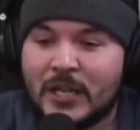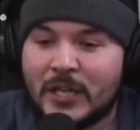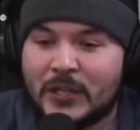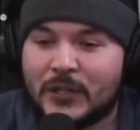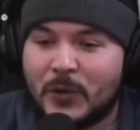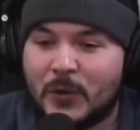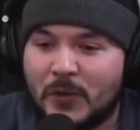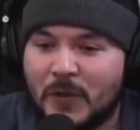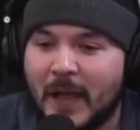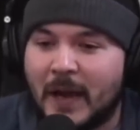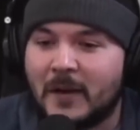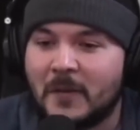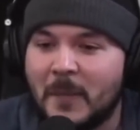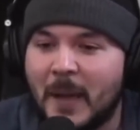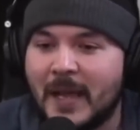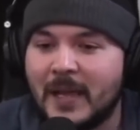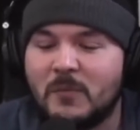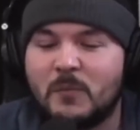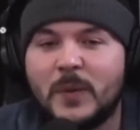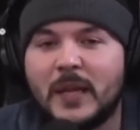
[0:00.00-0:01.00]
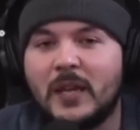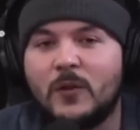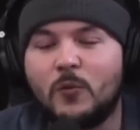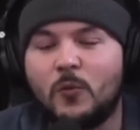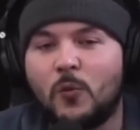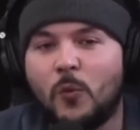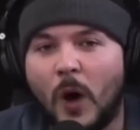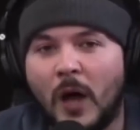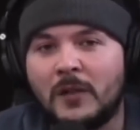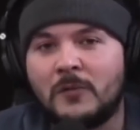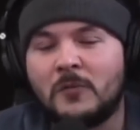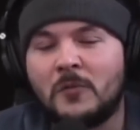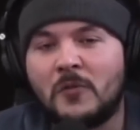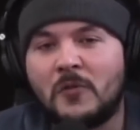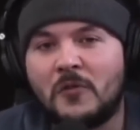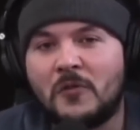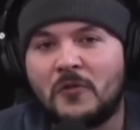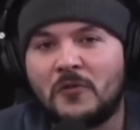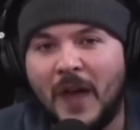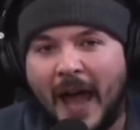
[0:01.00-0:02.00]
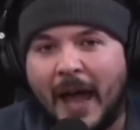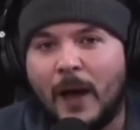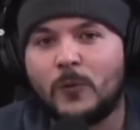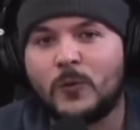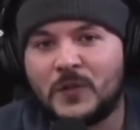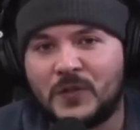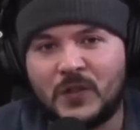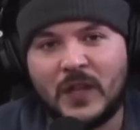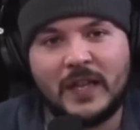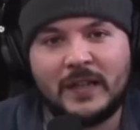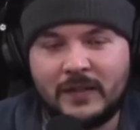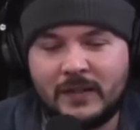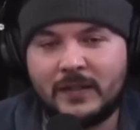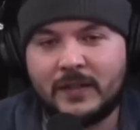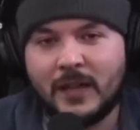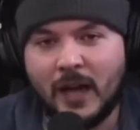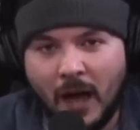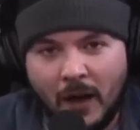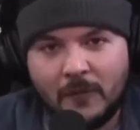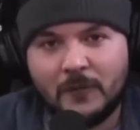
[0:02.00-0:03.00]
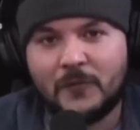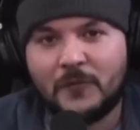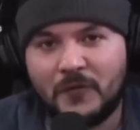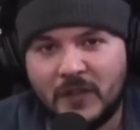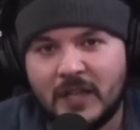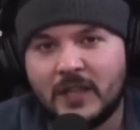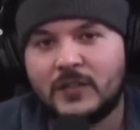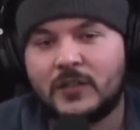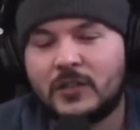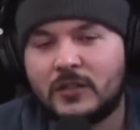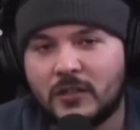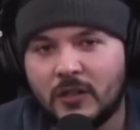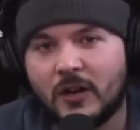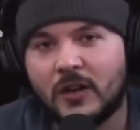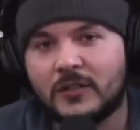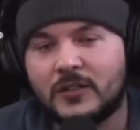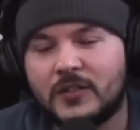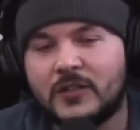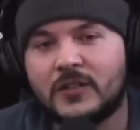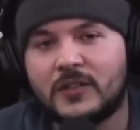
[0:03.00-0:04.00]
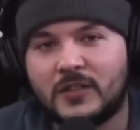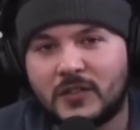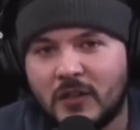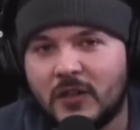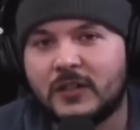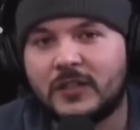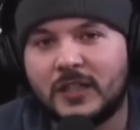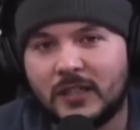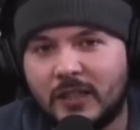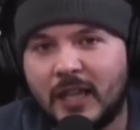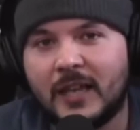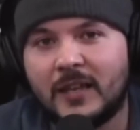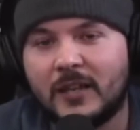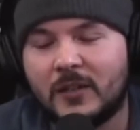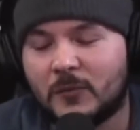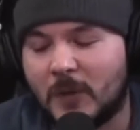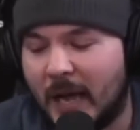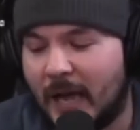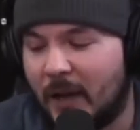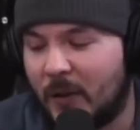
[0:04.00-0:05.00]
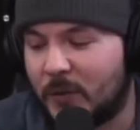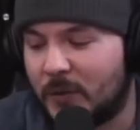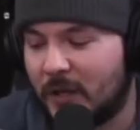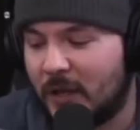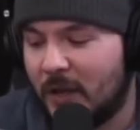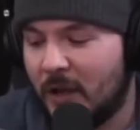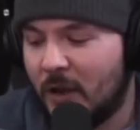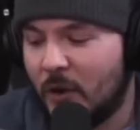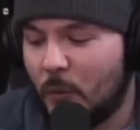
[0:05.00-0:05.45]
So there may be 1,000 of these shirts circulating around